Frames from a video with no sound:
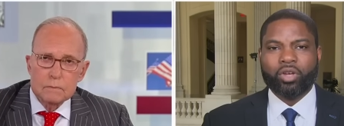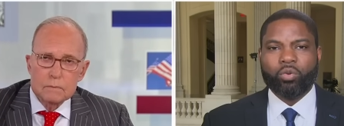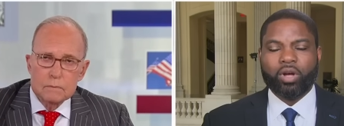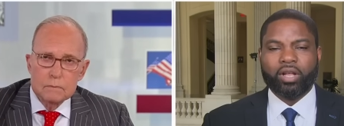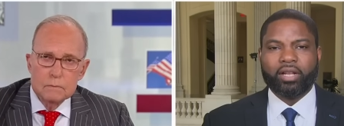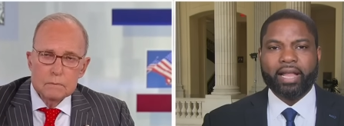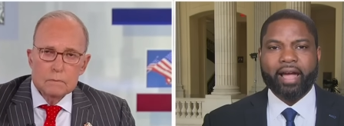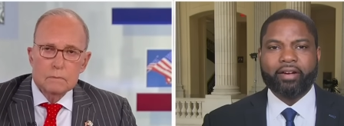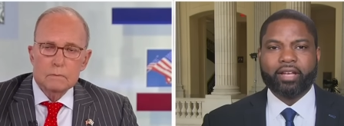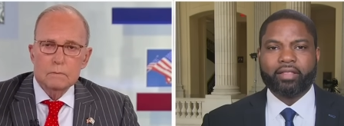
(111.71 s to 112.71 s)
Speaker 1: Well,
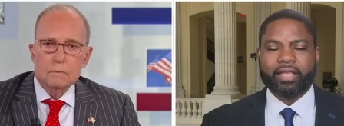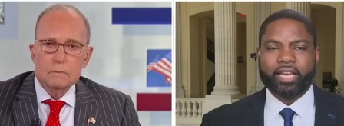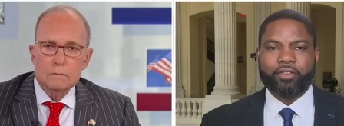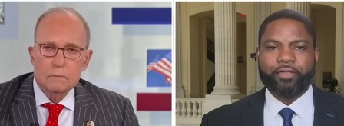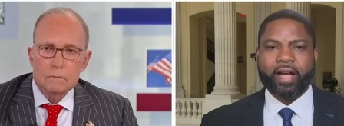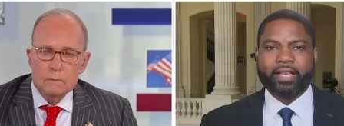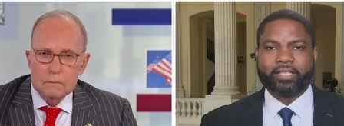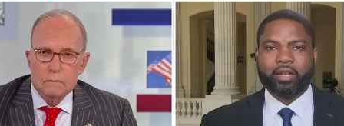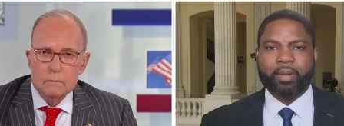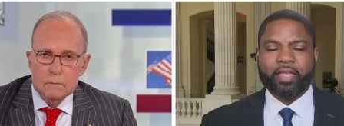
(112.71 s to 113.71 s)
Larry, thank you for
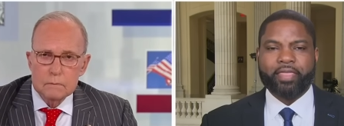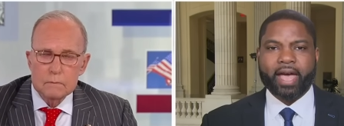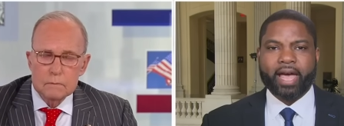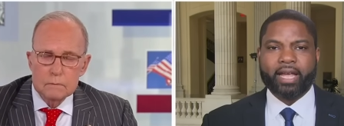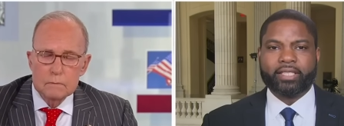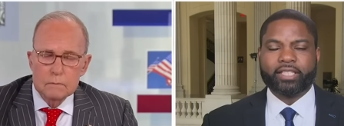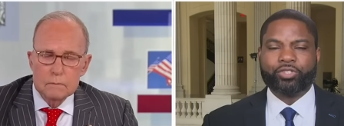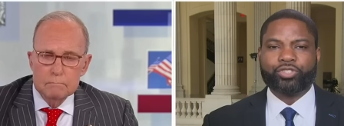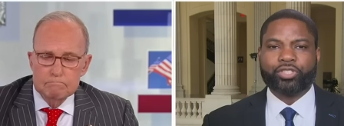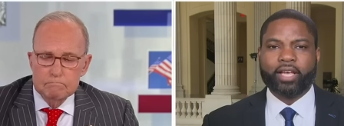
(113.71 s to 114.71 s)
asking about that. It's
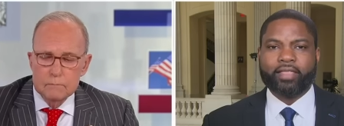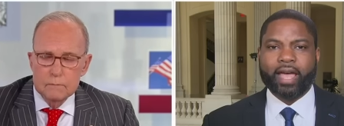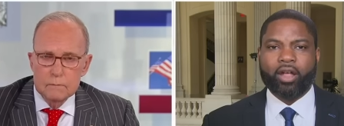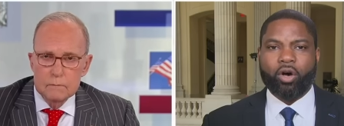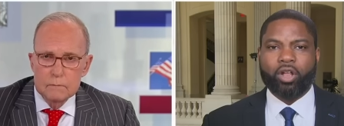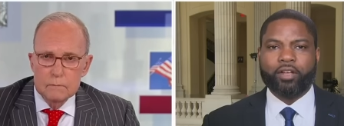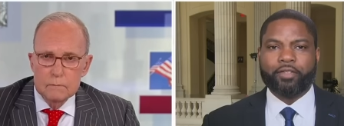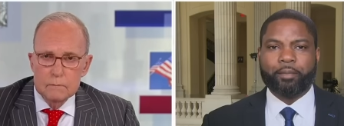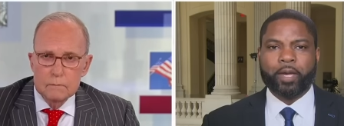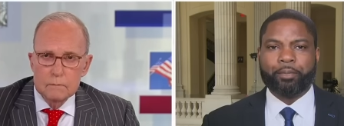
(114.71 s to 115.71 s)
interesting that all of the
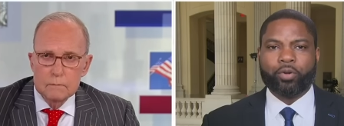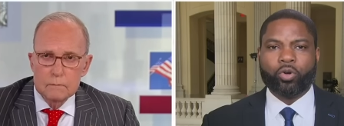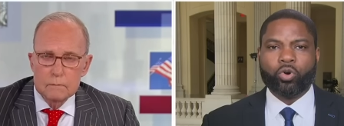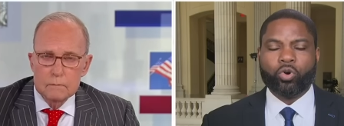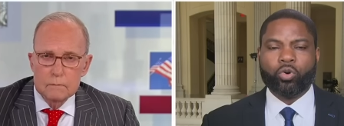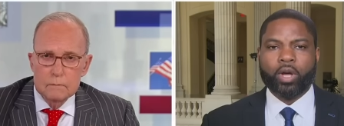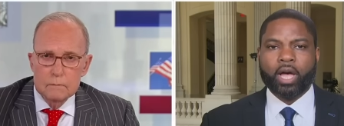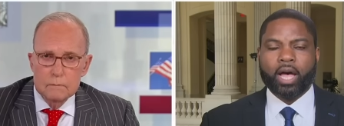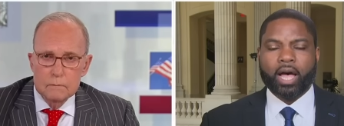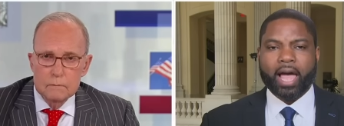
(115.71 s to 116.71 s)
people who
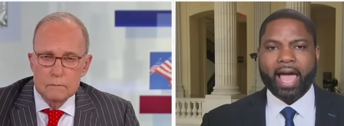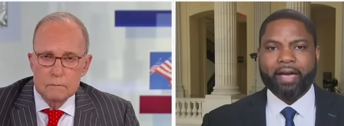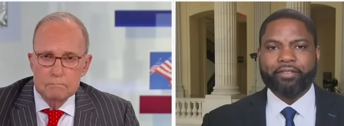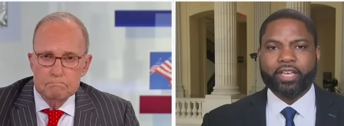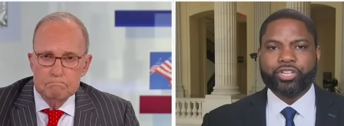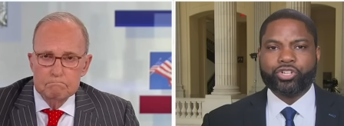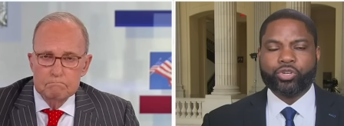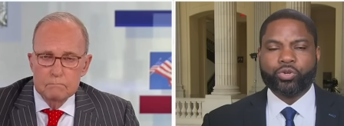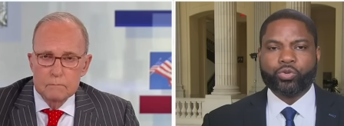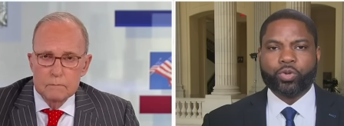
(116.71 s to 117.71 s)
uh, have
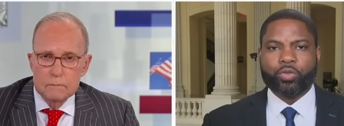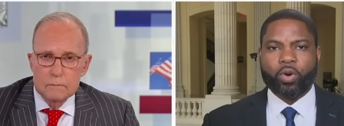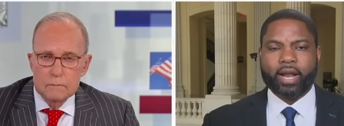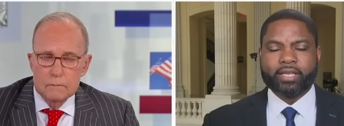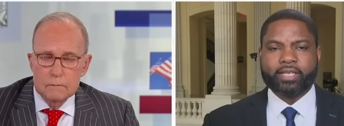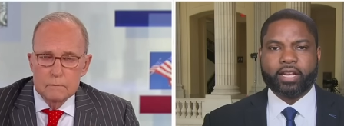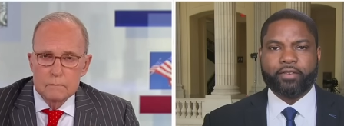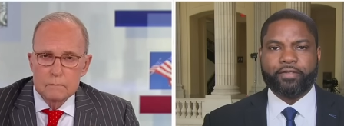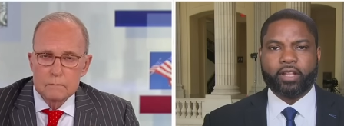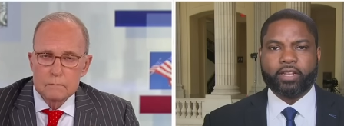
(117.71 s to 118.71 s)
issues with what I said in
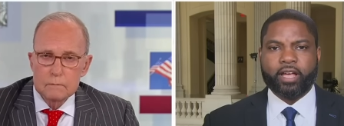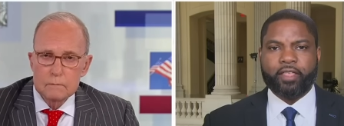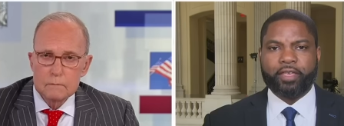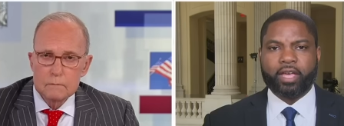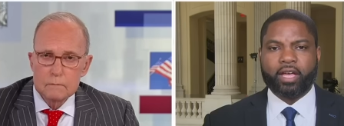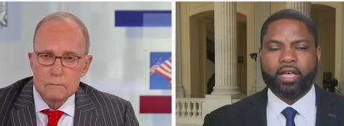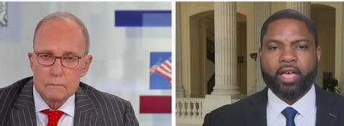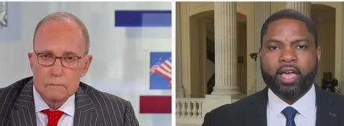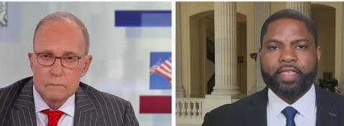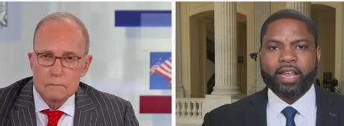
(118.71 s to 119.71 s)
Philadelphia,
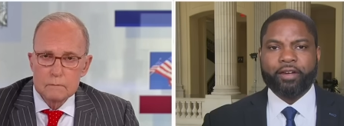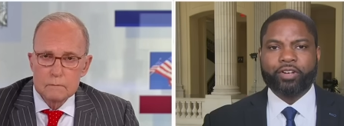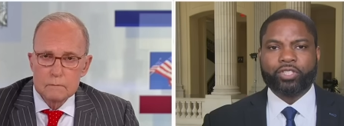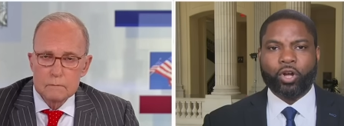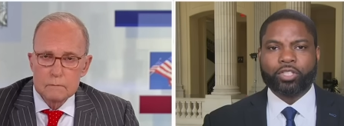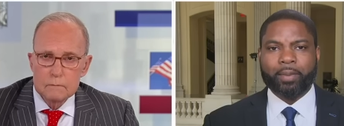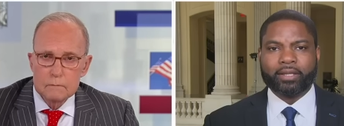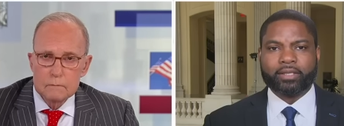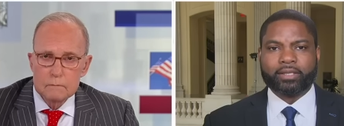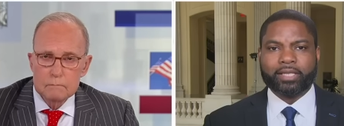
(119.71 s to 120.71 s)
they never talked about
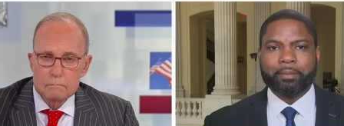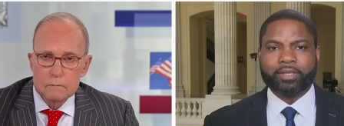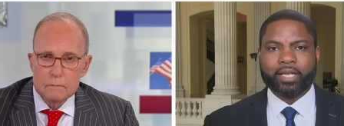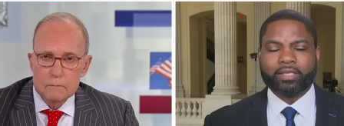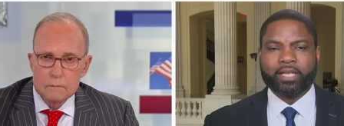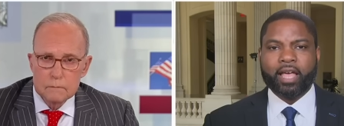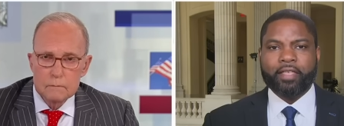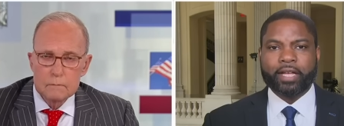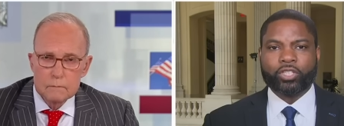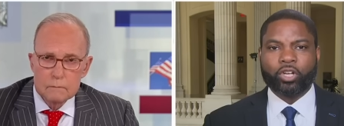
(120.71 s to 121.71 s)
the substance.
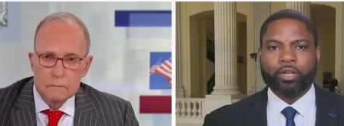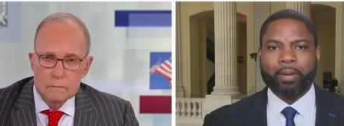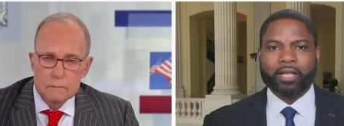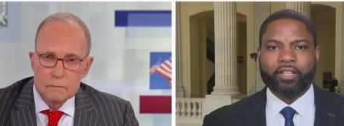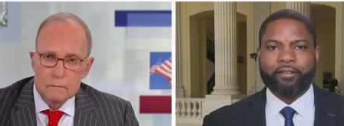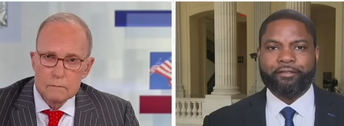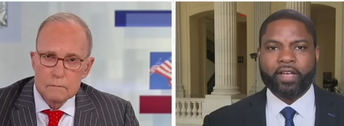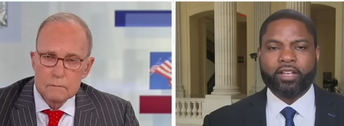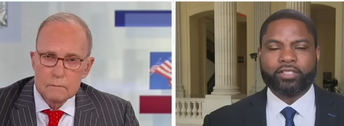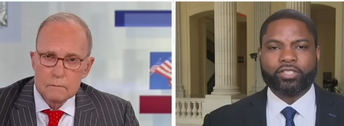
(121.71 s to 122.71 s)
They talked about their
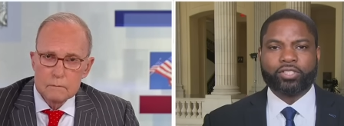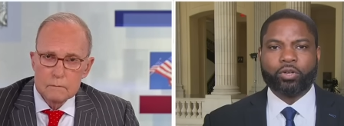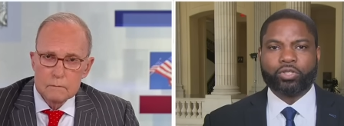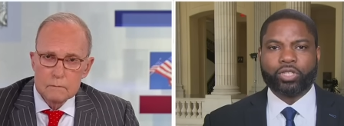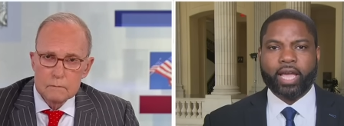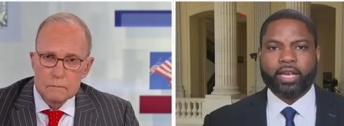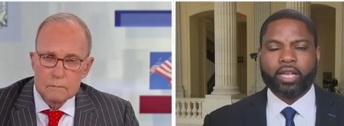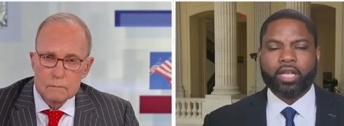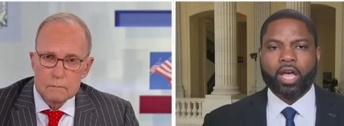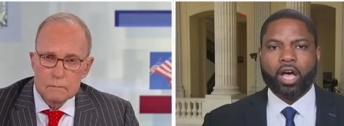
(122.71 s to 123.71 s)
feelings
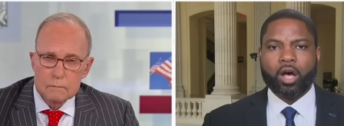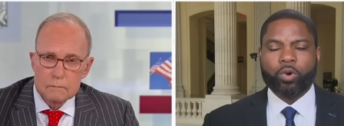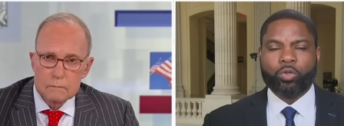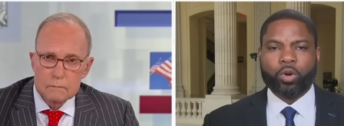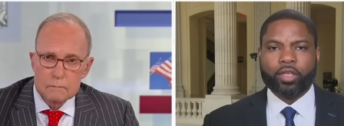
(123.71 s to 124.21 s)
associated uh, with one of